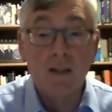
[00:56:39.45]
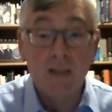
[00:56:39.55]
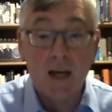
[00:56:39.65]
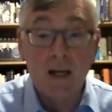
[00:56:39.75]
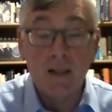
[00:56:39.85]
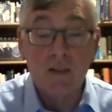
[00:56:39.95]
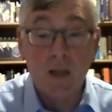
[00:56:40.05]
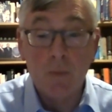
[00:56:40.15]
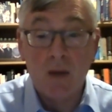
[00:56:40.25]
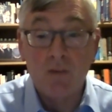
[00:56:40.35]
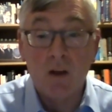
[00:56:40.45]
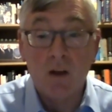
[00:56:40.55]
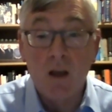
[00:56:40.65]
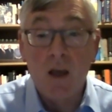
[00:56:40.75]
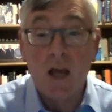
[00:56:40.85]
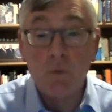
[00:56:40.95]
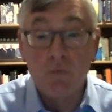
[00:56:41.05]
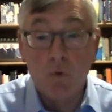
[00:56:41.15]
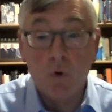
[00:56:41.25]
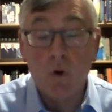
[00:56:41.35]
exactly the same level as
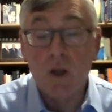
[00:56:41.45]
before.